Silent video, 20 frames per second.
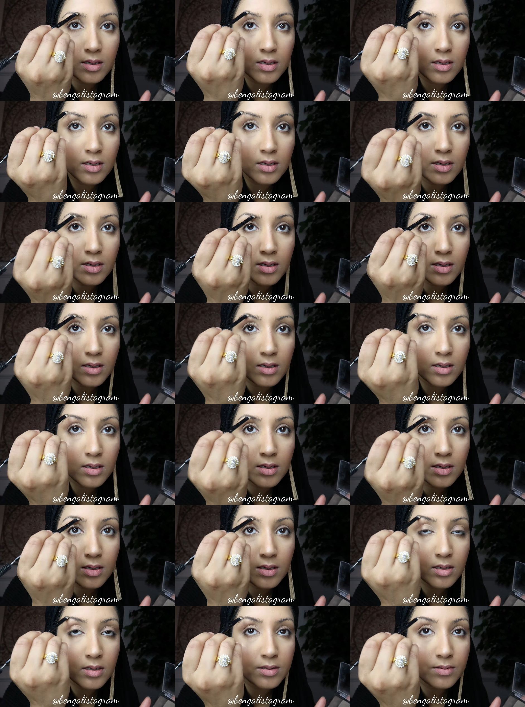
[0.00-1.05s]

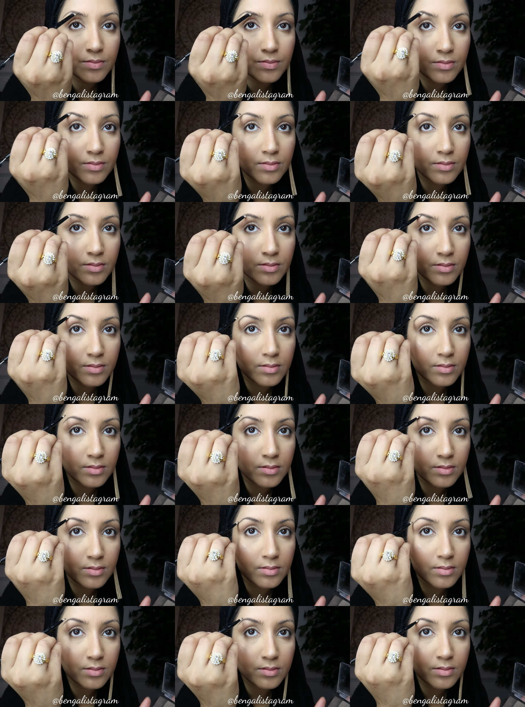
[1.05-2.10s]

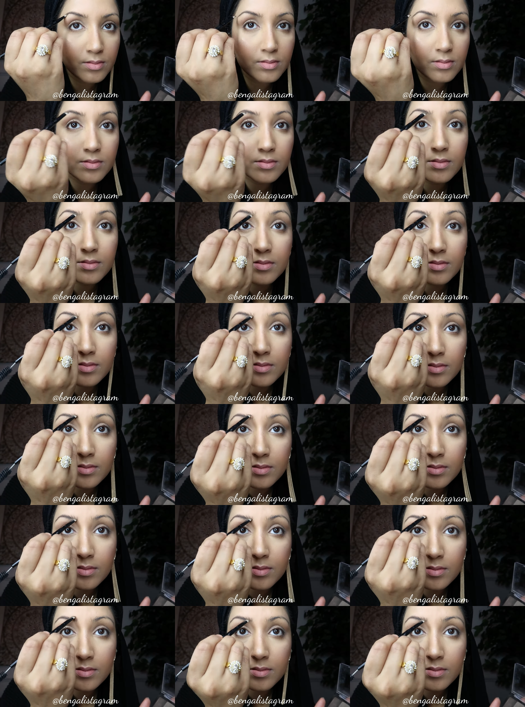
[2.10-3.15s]

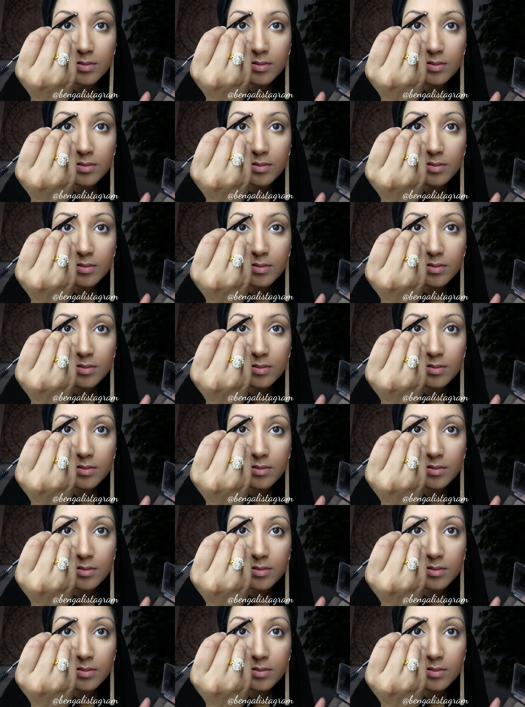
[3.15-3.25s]
[no speech]